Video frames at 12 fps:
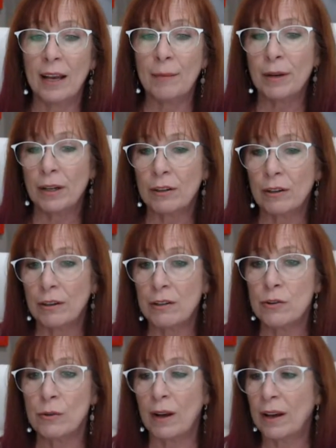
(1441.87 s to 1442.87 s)
I'm going to
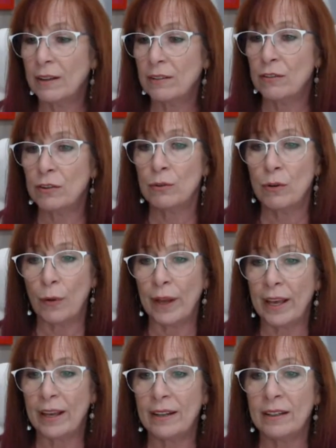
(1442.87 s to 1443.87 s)
encourage you guys to go
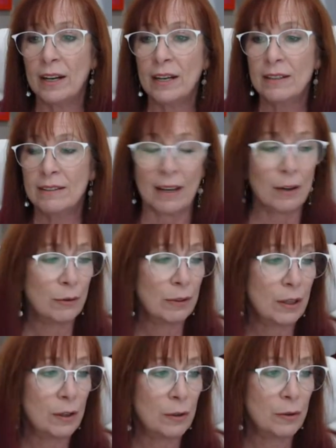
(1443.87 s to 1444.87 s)
ahead,
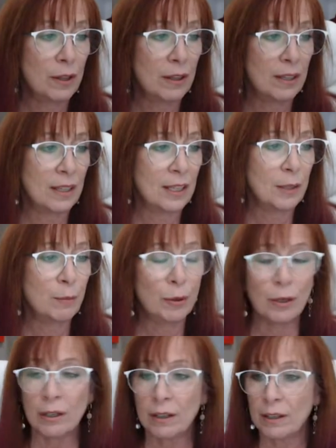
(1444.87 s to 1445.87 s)
download the
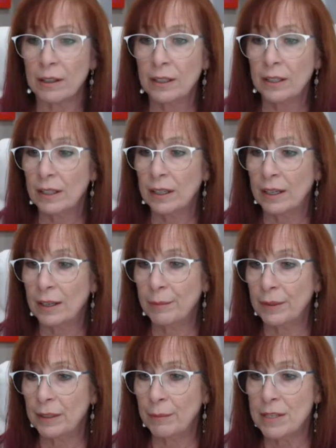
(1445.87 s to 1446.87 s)
ebook.
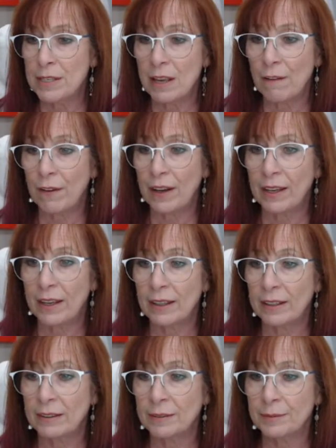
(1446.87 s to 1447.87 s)
Let me see if I
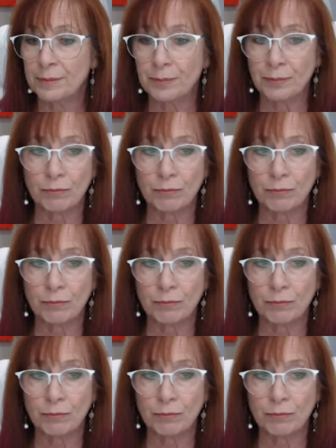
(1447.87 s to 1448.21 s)
can.